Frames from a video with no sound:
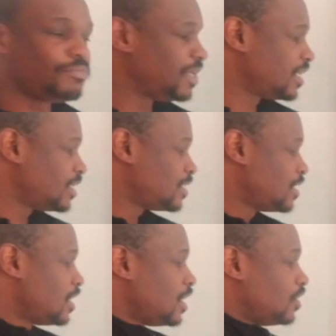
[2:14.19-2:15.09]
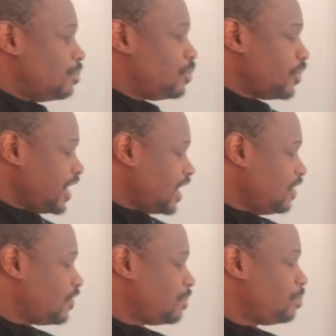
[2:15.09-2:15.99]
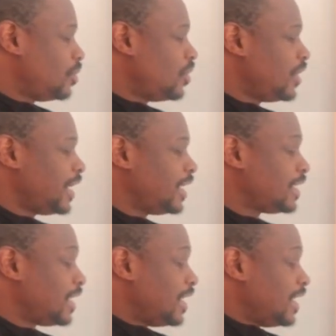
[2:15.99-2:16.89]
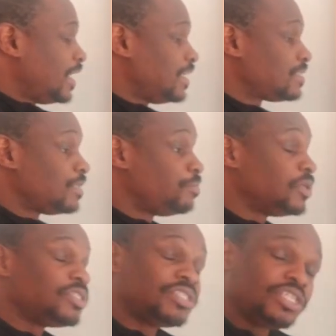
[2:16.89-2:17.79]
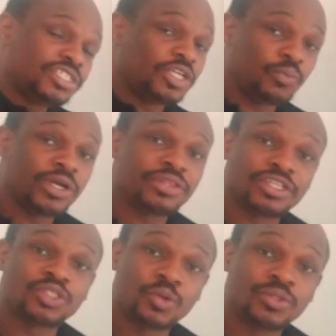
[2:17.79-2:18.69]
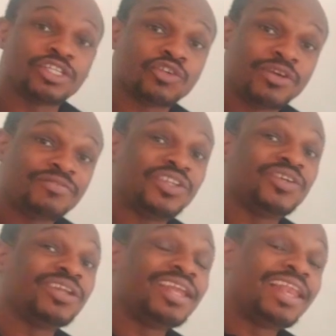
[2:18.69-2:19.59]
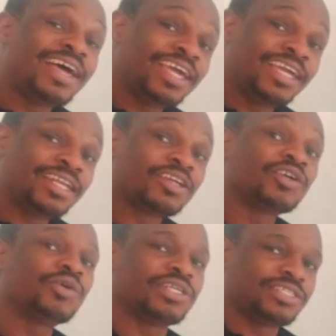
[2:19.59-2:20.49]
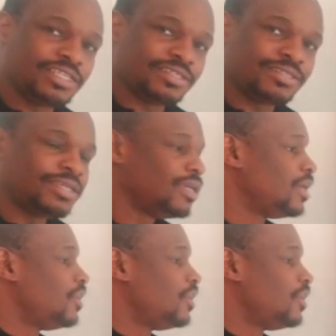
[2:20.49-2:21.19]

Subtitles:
because the break-even point is the position where the total revenue line crosses